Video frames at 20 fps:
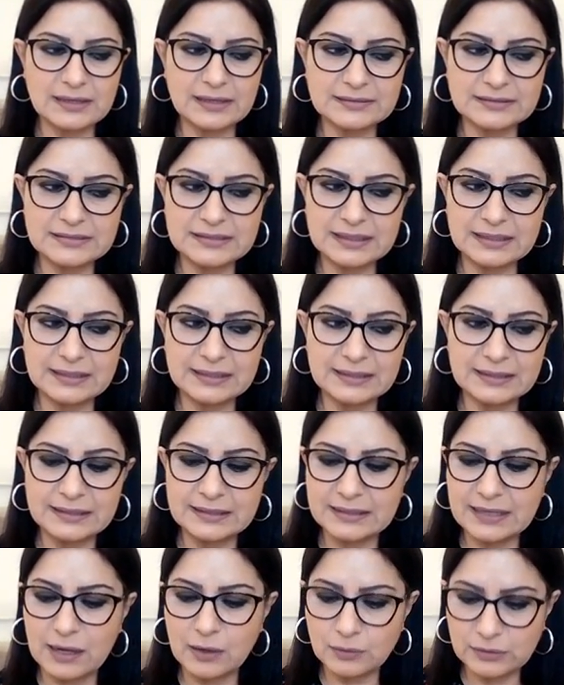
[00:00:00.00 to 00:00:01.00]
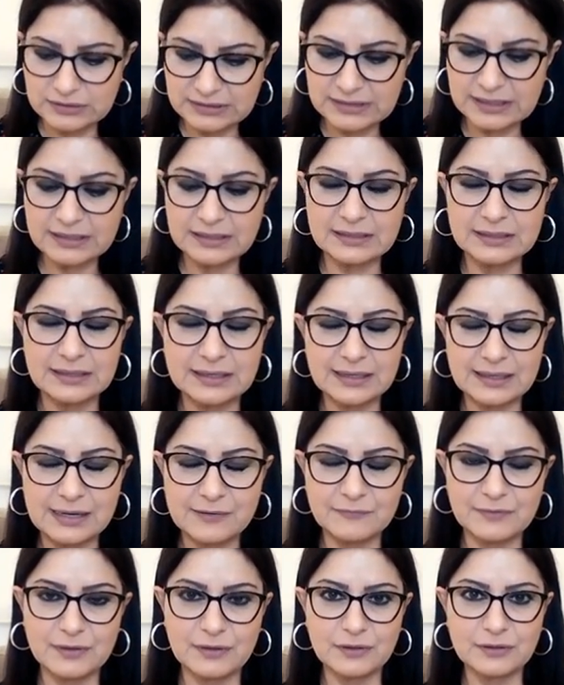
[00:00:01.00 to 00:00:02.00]
till
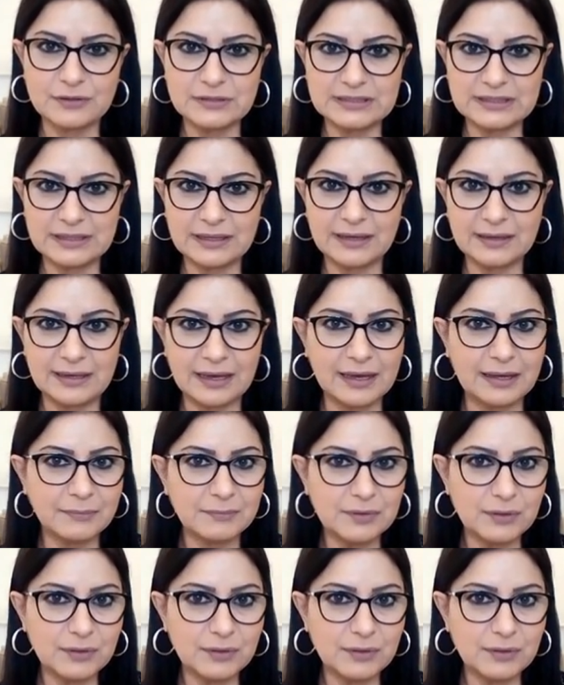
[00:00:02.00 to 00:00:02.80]
11:30 a.m.